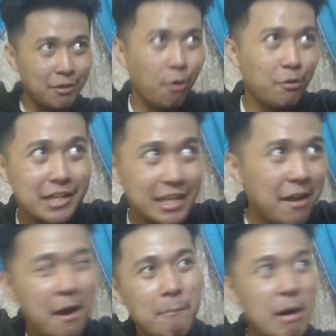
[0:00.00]
already
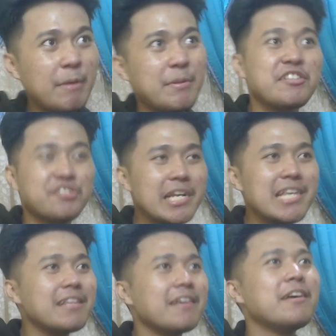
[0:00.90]
pop up in the
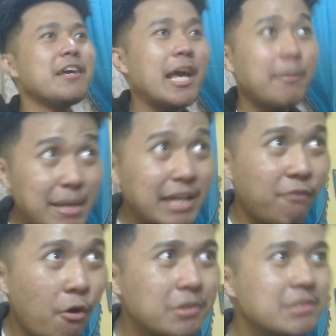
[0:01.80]
screen and big
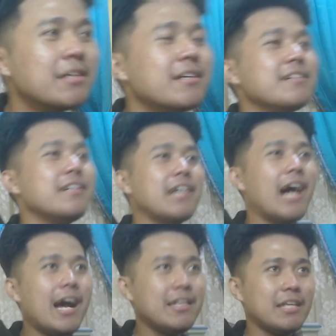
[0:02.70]
phone.
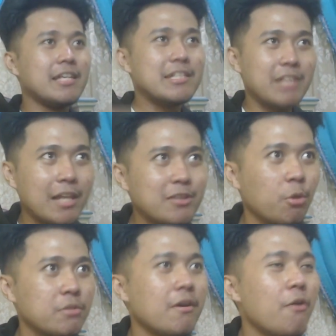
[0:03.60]
I think it's
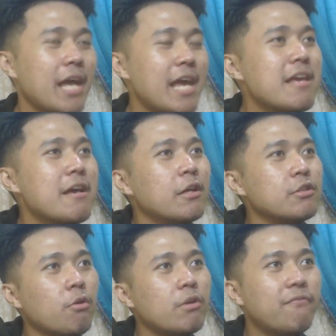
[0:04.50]
Untold. Okay,
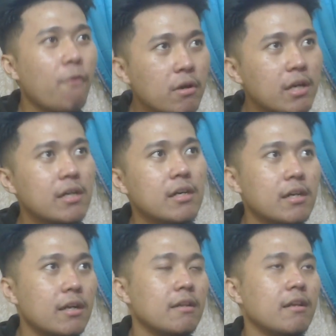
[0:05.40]
so the
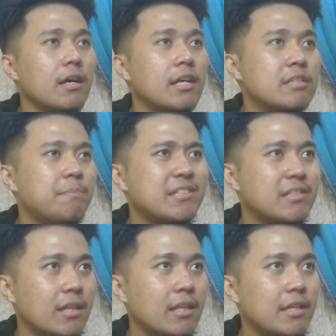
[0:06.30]
vocal is
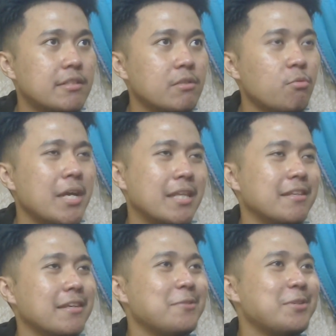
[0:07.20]
Pixela Legend. Wait,
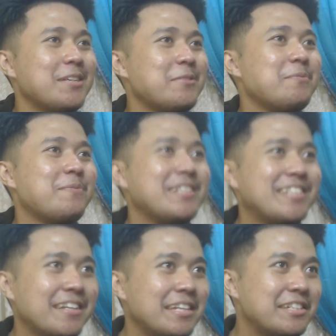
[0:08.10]
is it
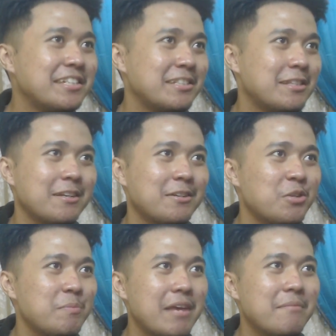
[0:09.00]
Pixela Legend is the
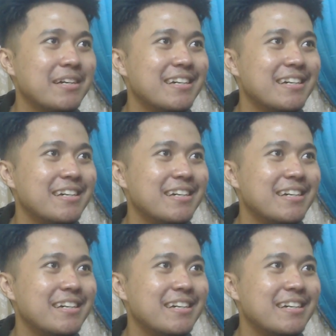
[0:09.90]
group name?